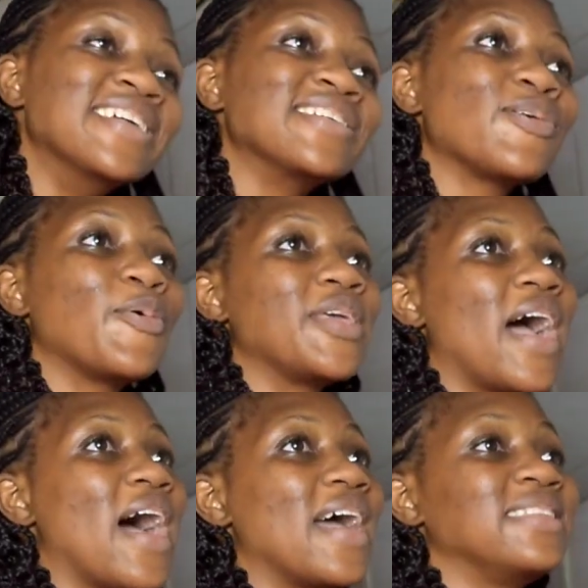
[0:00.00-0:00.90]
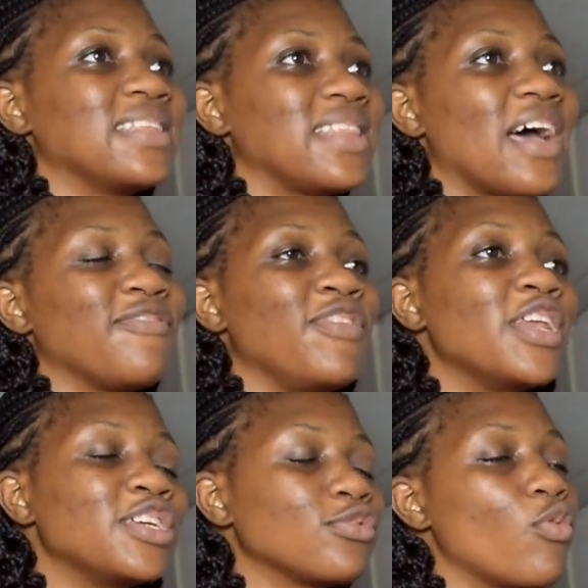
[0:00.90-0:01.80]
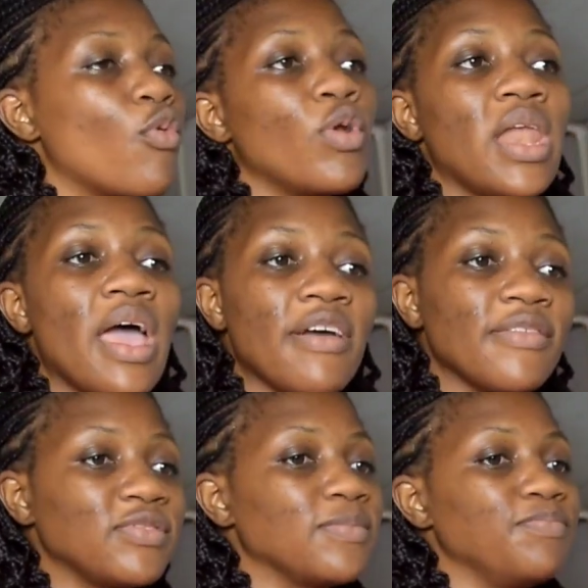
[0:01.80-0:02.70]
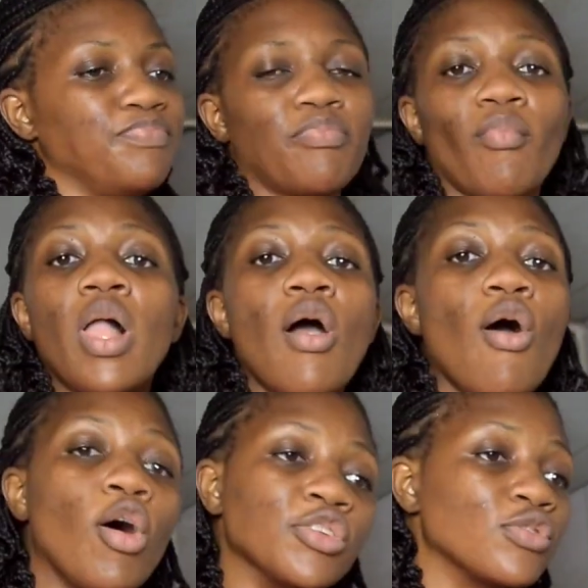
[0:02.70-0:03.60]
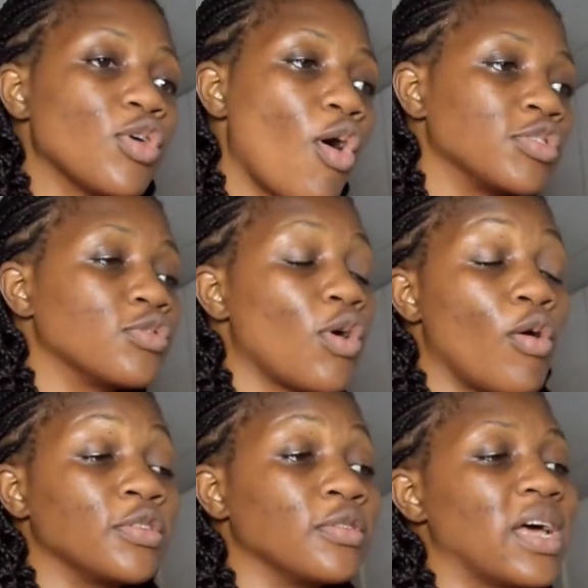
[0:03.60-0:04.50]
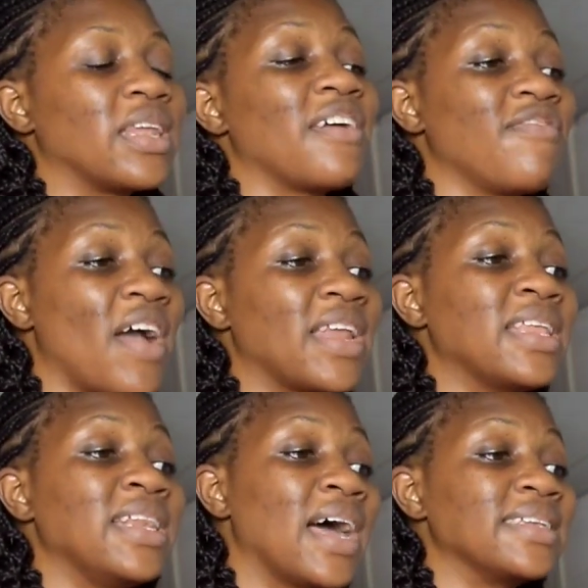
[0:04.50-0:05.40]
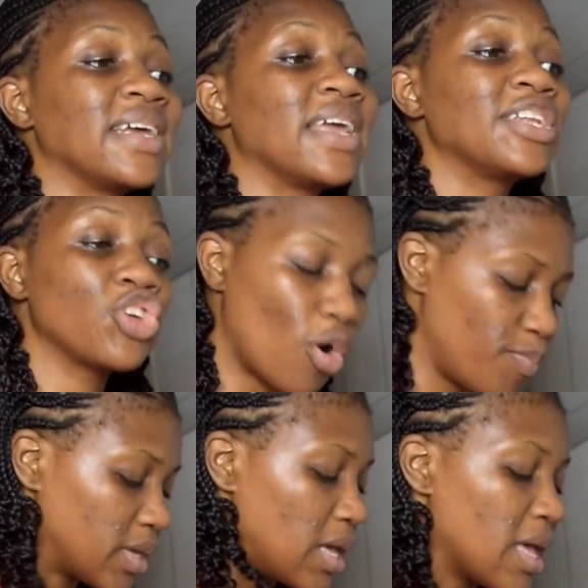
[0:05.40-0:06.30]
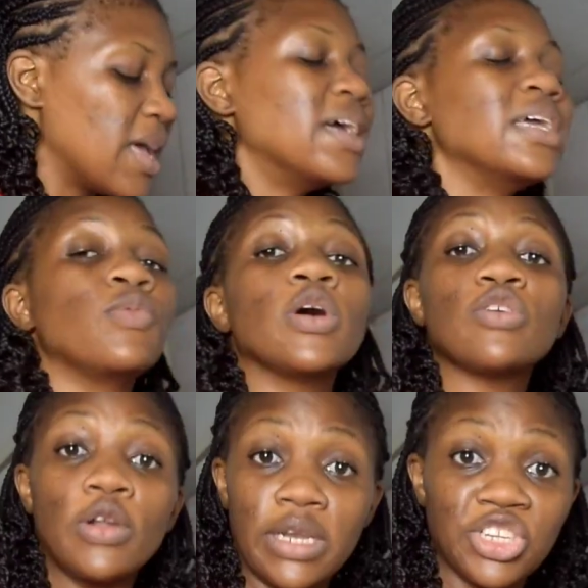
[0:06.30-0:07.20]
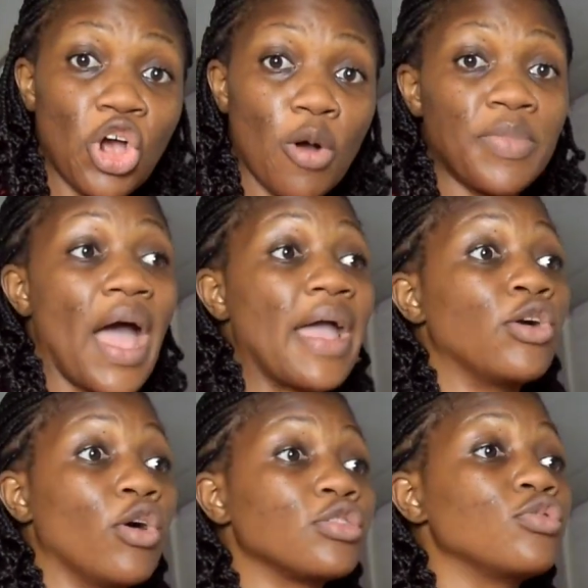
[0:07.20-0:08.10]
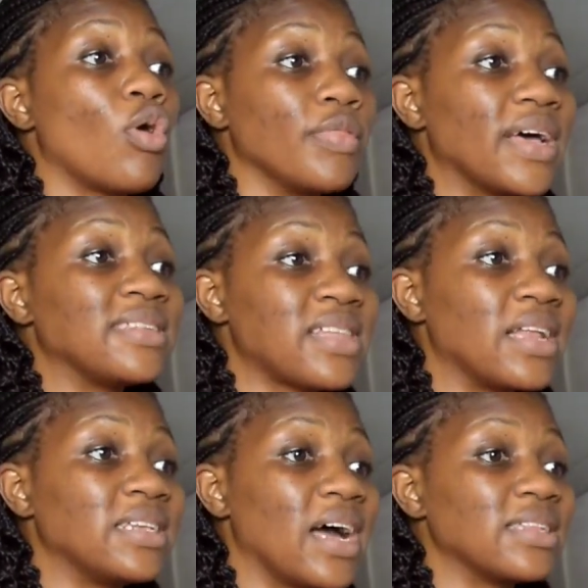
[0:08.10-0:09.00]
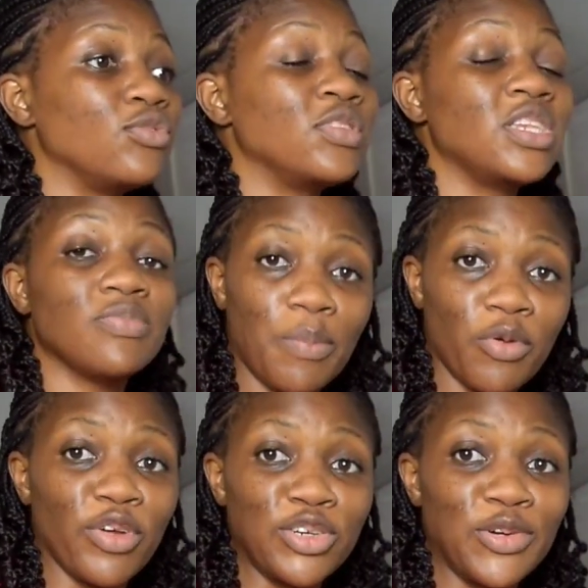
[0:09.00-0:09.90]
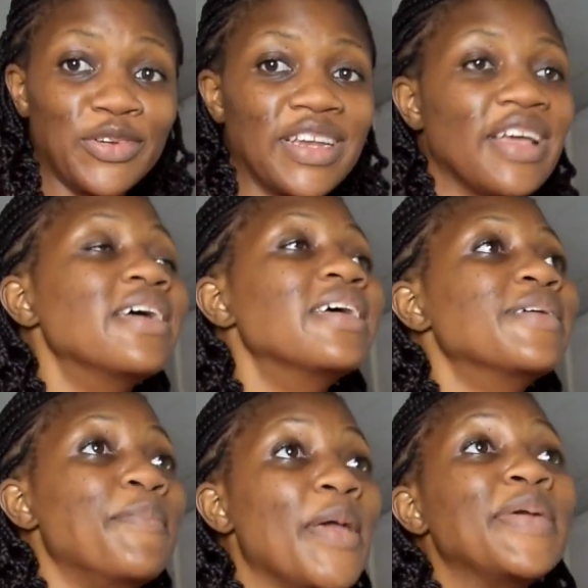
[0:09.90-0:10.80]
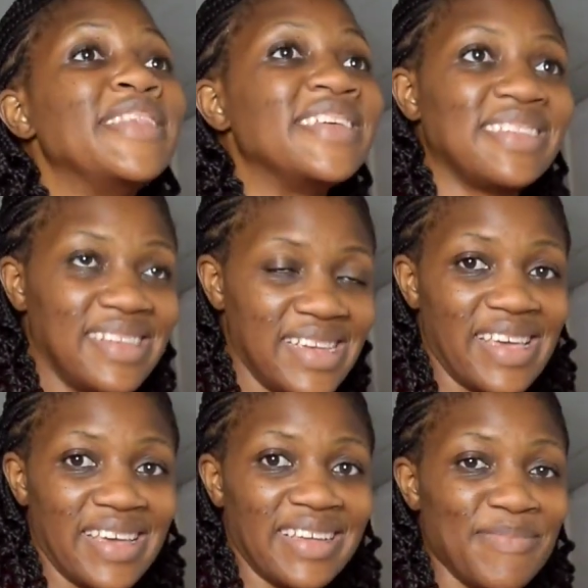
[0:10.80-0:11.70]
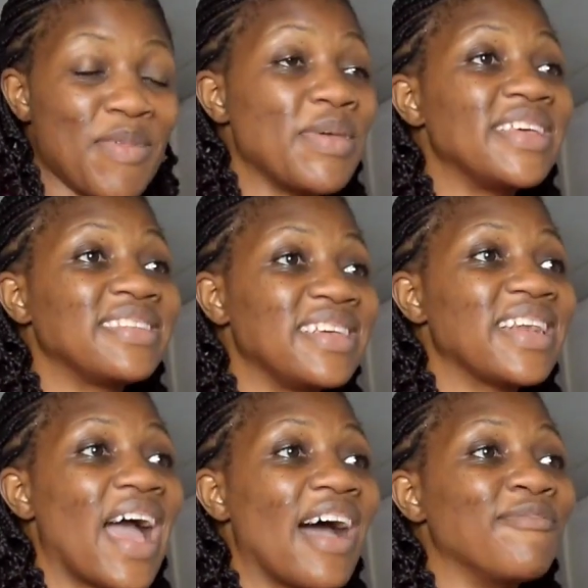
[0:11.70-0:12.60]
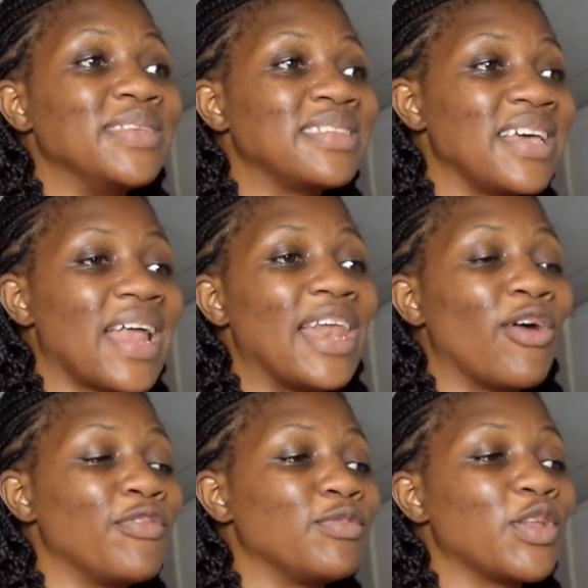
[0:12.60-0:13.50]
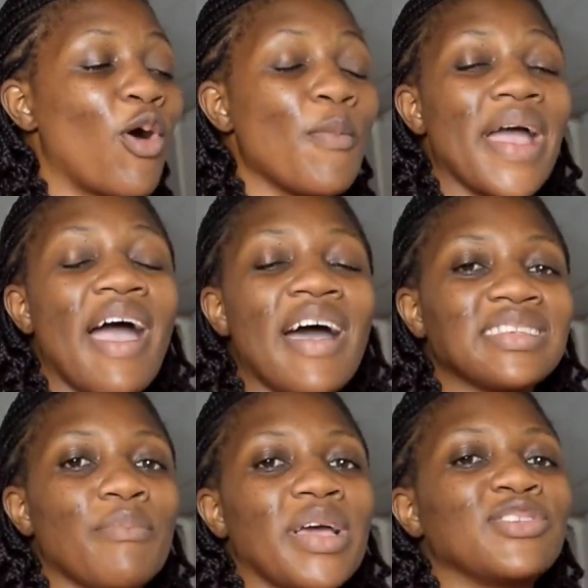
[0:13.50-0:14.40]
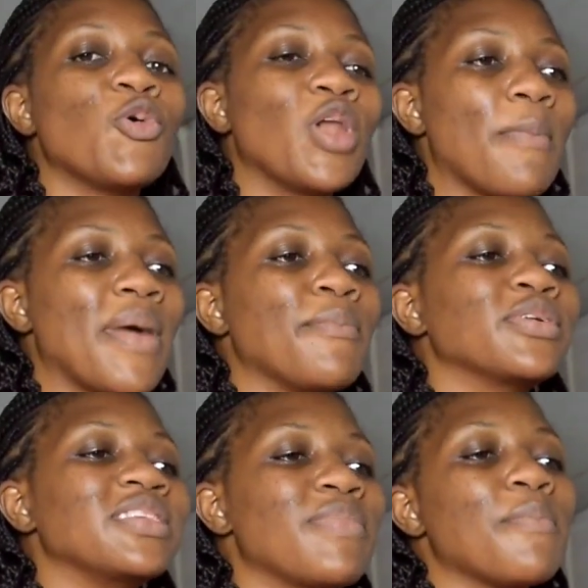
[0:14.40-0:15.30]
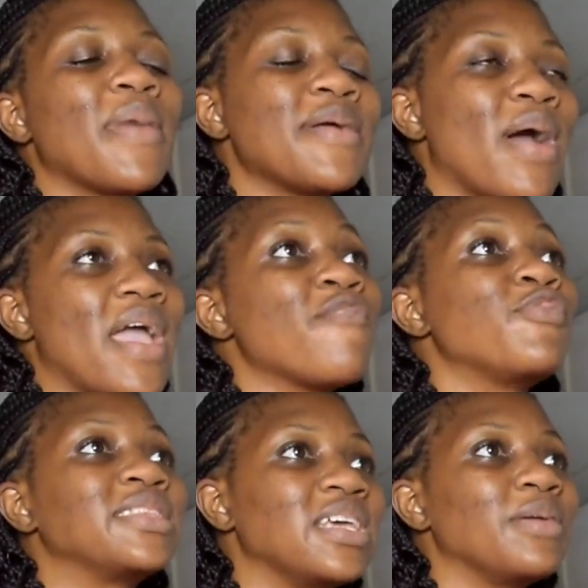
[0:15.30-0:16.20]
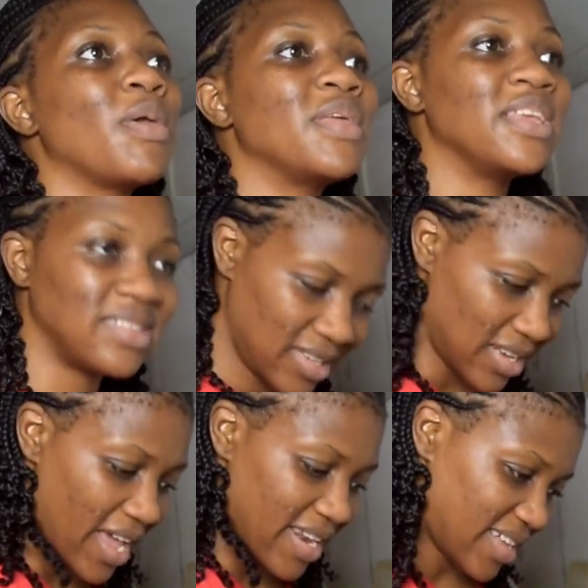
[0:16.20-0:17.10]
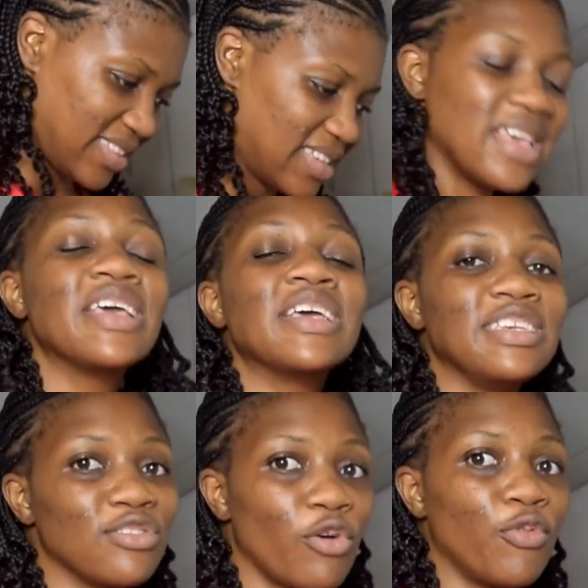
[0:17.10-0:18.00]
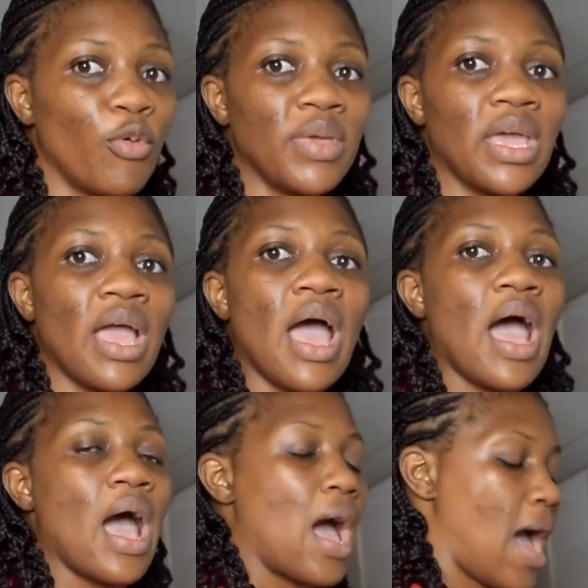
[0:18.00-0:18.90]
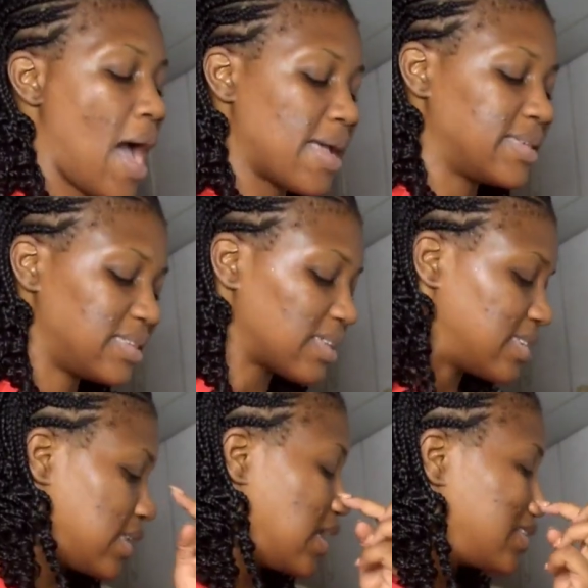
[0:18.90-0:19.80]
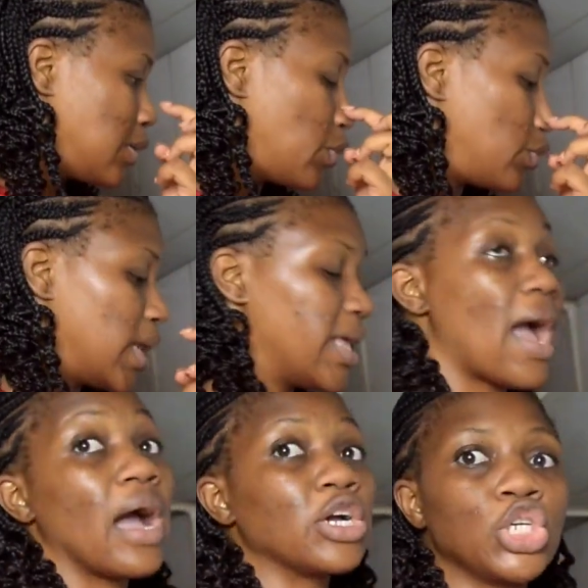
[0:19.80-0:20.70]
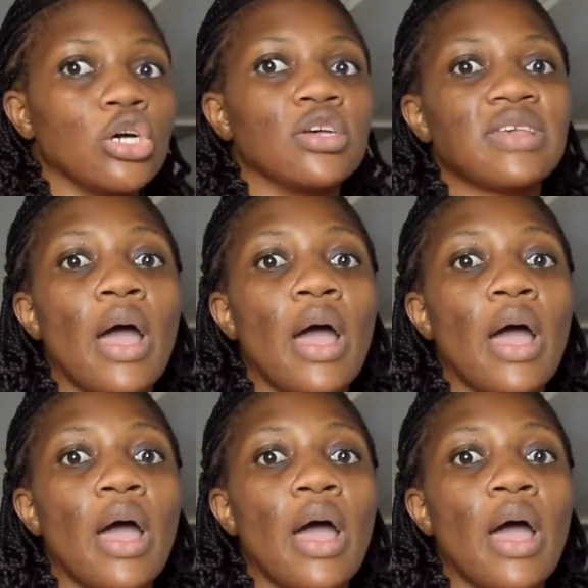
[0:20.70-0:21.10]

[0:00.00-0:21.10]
So yeah, I did that, finished school, left, hustled, and I finally landed a job. It was on the job that I got to understand that, you see, this is my profession. Maybe this thing that I've been saying I love it with all my heart and my soul and my body, my mind, my everything, maybe this thing like that, it's not for me. I started getting really anxious.